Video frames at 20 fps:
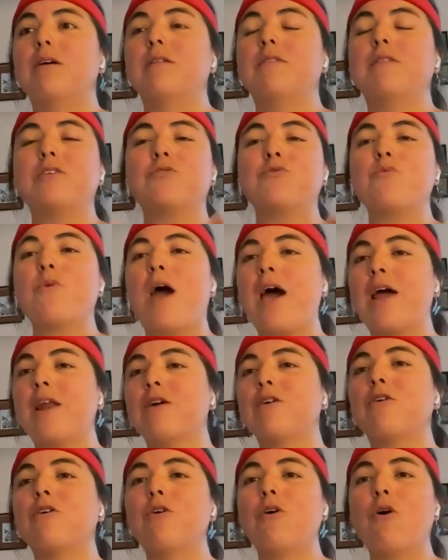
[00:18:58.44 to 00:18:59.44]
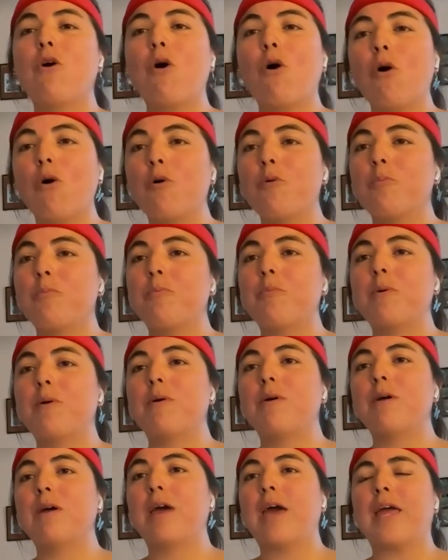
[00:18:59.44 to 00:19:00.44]
this radical hope
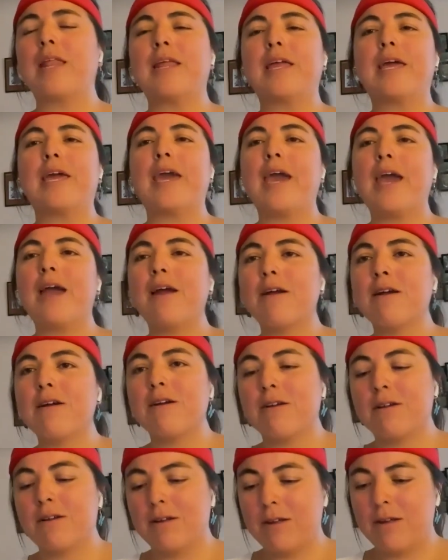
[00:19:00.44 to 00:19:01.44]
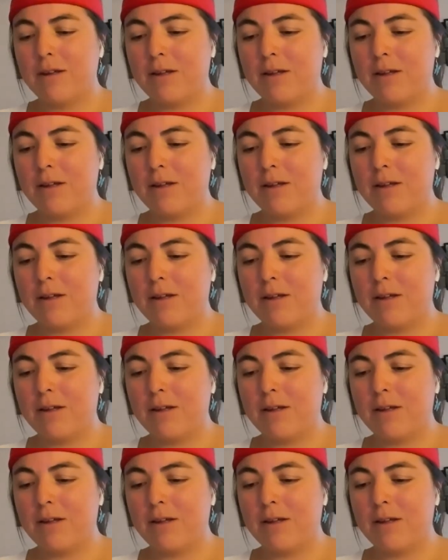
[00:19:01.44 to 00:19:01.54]
and care